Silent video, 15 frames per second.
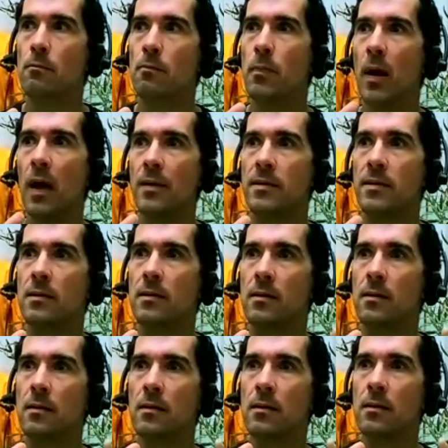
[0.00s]
But
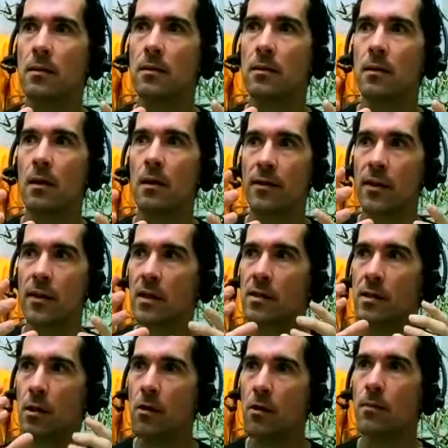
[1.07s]
I think it's
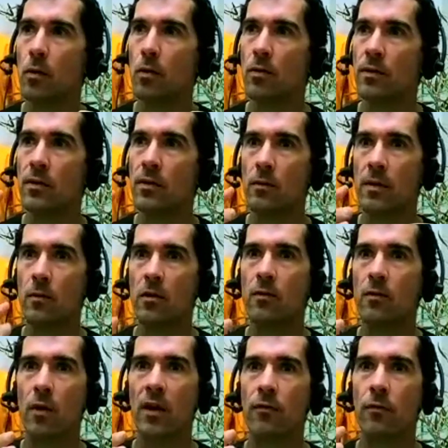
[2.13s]
so important that we move
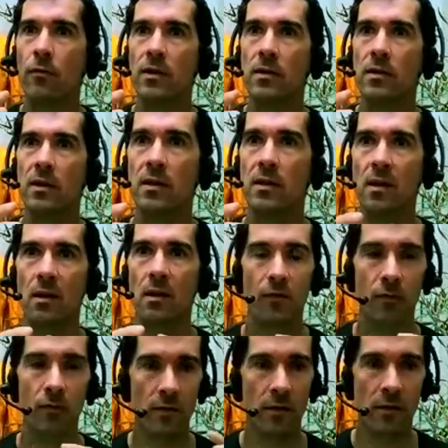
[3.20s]
away from just kind
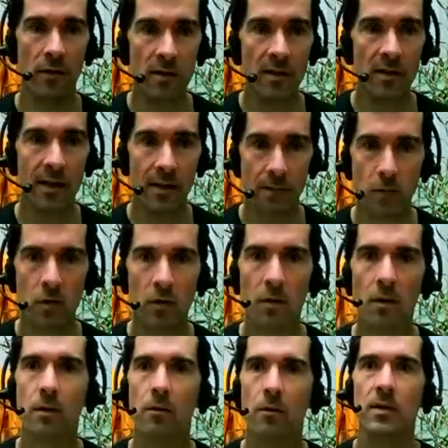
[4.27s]
of the standard
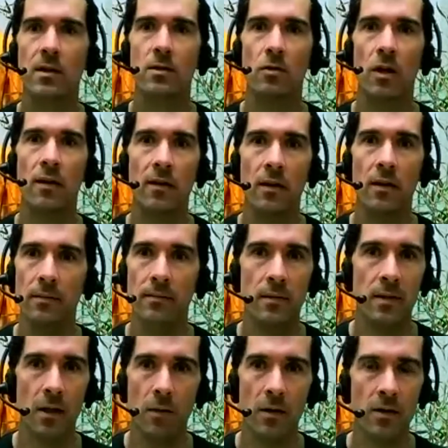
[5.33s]
model, which is driving
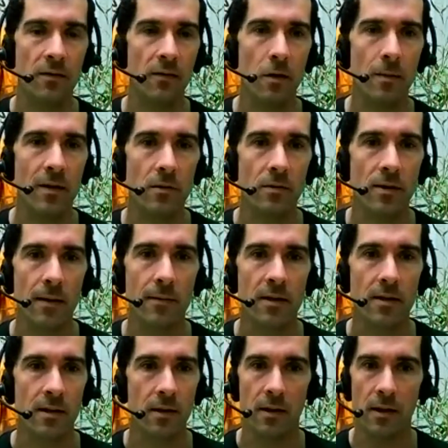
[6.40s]
so much environmental
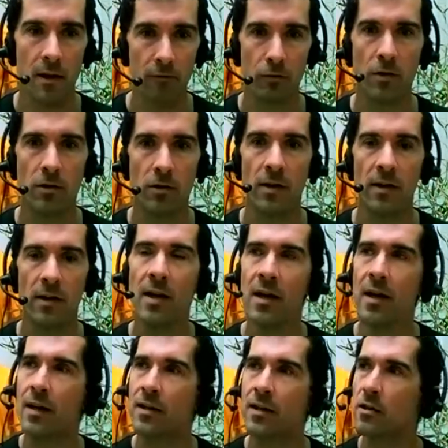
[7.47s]
damage. And I love what you're doing.
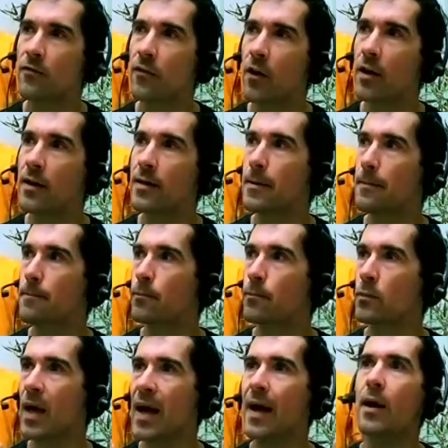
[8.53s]
Do you find
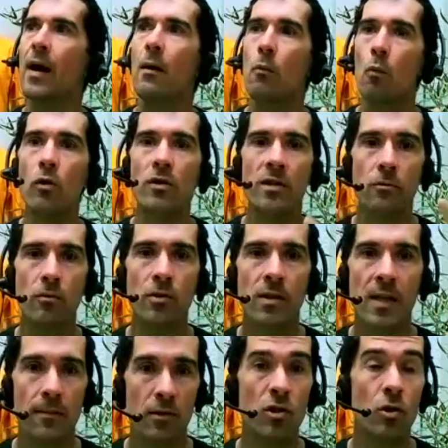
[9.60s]
what's the
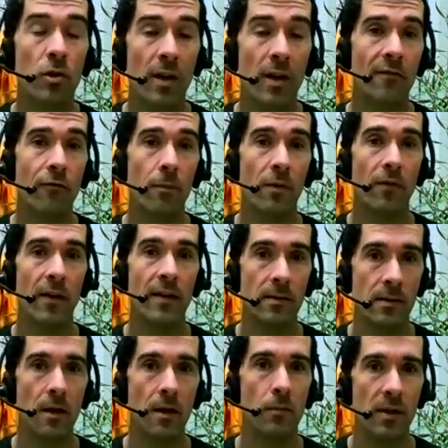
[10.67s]
reception you're getting from
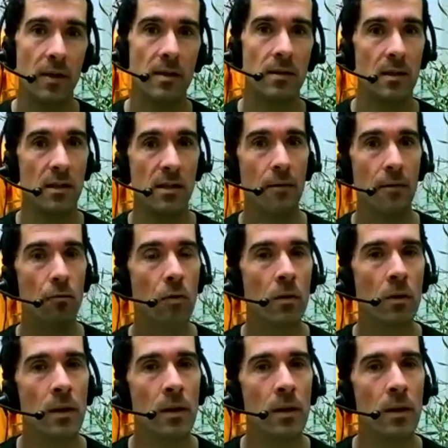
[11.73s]
events companies in general?